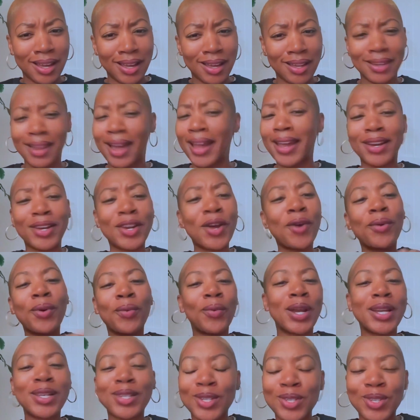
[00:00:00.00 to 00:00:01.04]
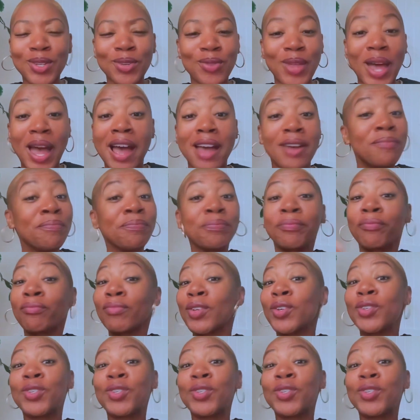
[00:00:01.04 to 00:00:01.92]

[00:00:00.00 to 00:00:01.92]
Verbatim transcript: Like no one wanted to do that. No.